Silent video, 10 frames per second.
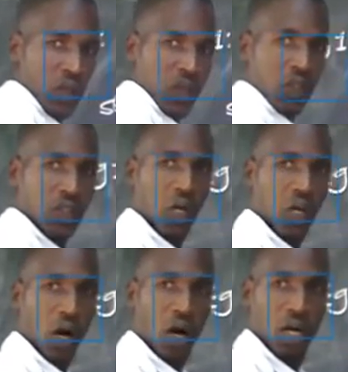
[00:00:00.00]

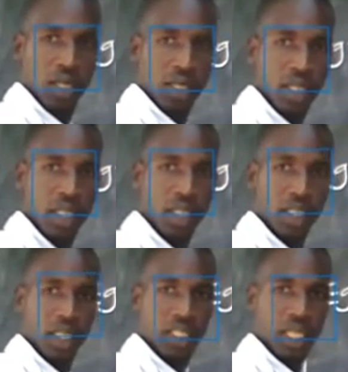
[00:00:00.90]
So in
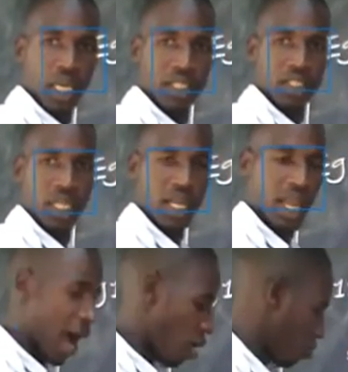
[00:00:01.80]
this case,
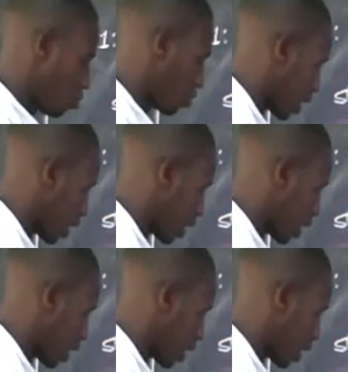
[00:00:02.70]
now we shall